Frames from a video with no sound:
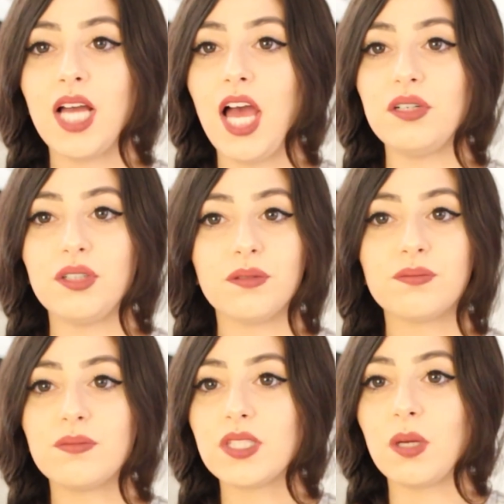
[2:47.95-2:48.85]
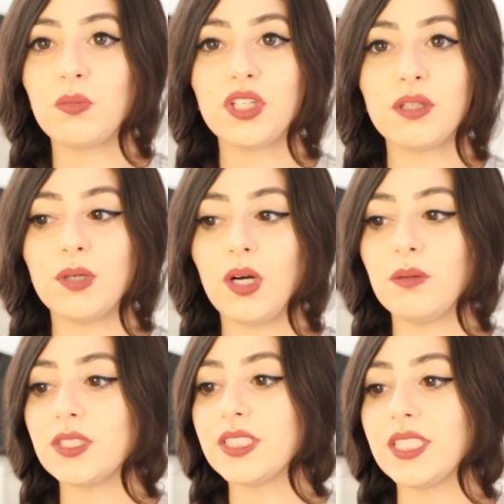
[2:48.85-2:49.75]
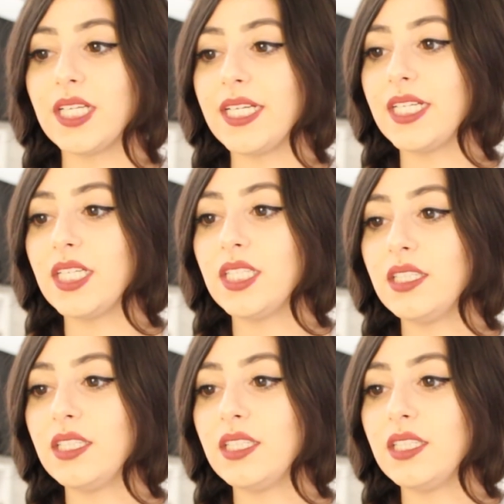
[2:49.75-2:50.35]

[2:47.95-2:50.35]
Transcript: I don't know, somewhere in the Bahamas. Like,